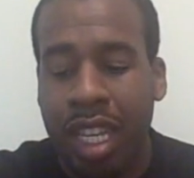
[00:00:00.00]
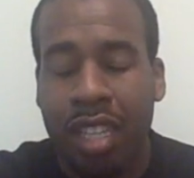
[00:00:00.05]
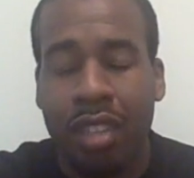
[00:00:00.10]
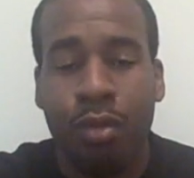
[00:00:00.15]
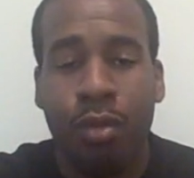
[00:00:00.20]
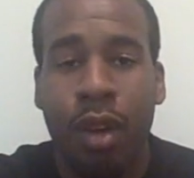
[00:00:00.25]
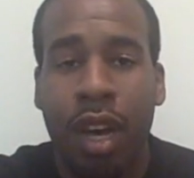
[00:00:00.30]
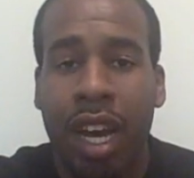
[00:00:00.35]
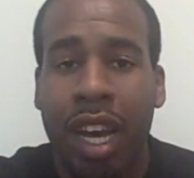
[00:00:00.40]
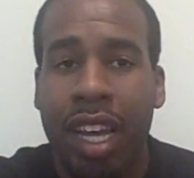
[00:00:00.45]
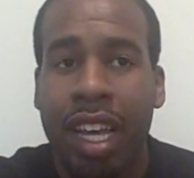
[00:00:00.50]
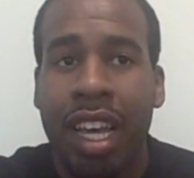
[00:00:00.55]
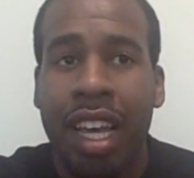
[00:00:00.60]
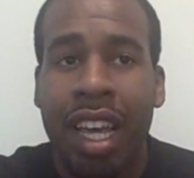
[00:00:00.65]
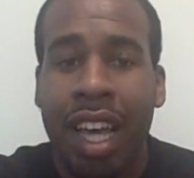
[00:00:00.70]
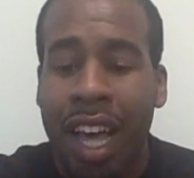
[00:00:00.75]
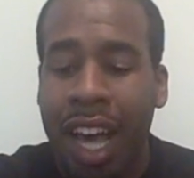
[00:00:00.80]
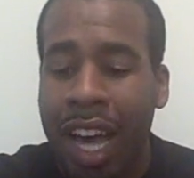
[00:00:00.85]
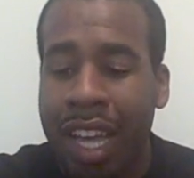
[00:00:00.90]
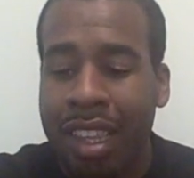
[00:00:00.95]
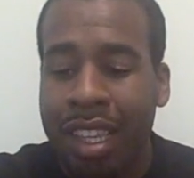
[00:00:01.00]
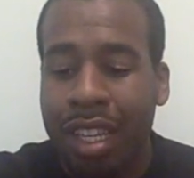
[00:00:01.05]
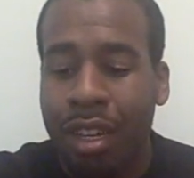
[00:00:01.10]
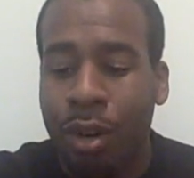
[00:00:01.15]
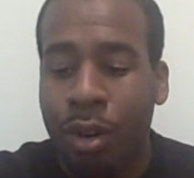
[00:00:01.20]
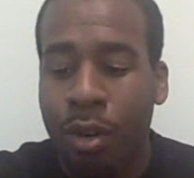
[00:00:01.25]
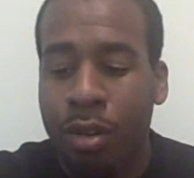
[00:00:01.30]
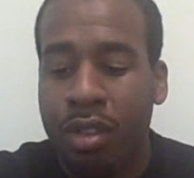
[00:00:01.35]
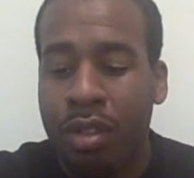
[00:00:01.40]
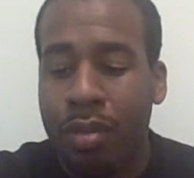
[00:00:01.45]
That's why I think
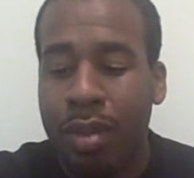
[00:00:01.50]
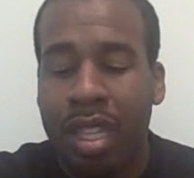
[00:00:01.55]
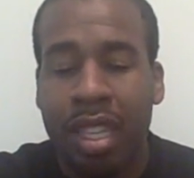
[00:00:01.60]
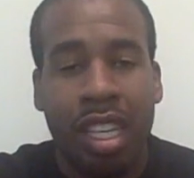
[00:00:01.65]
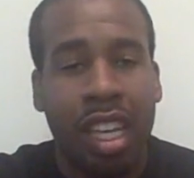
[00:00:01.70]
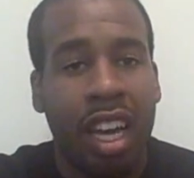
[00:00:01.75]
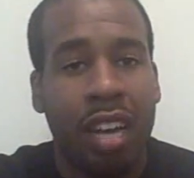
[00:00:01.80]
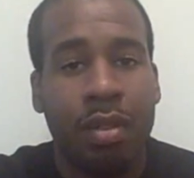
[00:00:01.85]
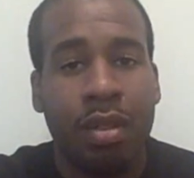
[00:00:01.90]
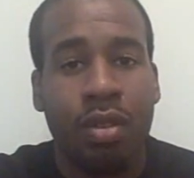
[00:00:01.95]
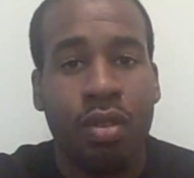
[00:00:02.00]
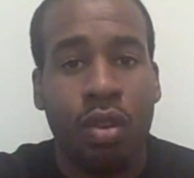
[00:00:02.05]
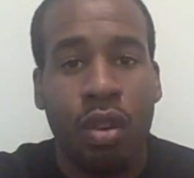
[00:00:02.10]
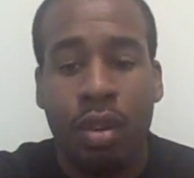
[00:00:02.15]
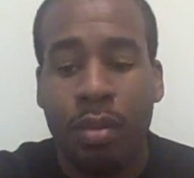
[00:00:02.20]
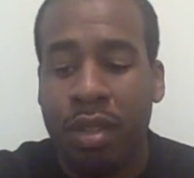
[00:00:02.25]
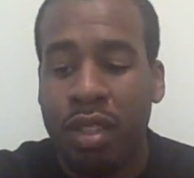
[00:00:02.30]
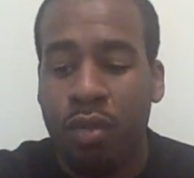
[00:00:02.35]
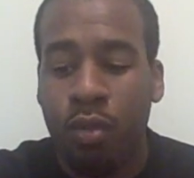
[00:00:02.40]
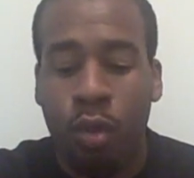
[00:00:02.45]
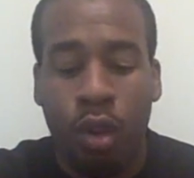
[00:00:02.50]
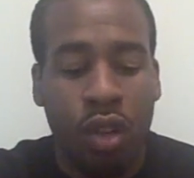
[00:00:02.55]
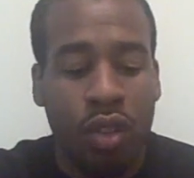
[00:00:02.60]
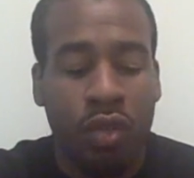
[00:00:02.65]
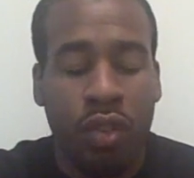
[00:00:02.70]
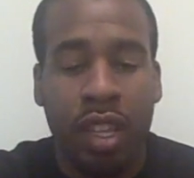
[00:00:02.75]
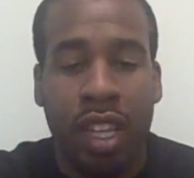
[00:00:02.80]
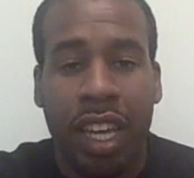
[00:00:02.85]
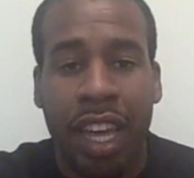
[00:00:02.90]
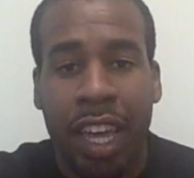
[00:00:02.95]
ultimately Heavy Storm is worse
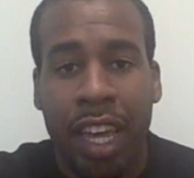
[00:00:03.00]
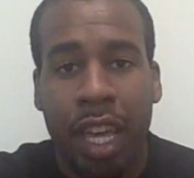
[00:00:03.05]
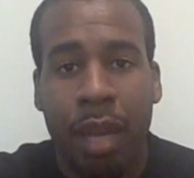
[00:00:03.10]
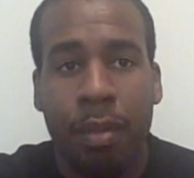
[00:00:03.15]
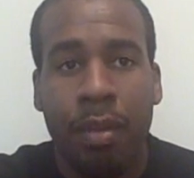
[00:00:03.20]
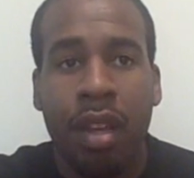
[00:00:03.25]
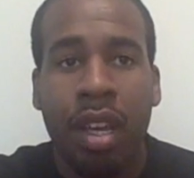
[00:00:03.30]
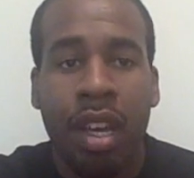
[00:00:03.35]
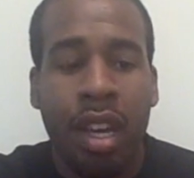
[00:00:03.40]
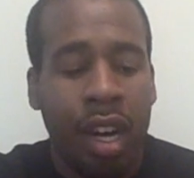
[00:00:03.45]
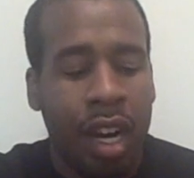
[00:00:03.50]
for the game.